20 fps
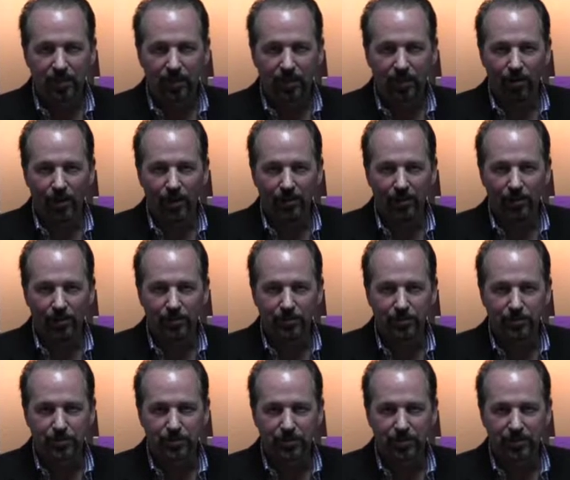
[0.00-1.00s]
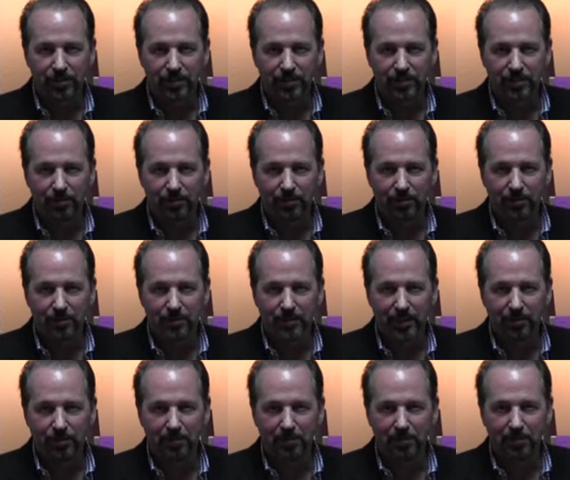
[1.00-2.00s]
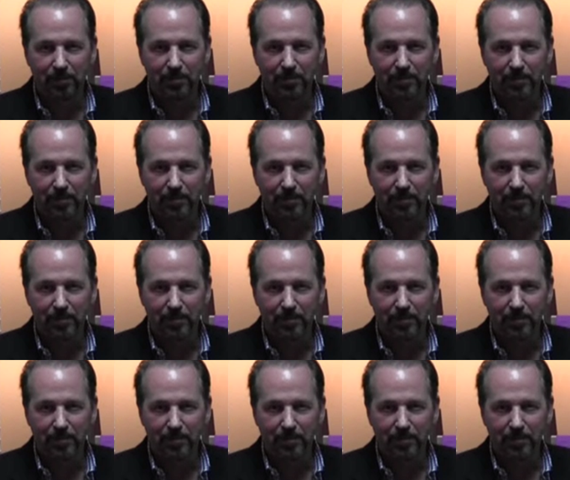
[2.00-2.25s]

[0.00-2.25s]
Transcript: All I know for sure is that when we take people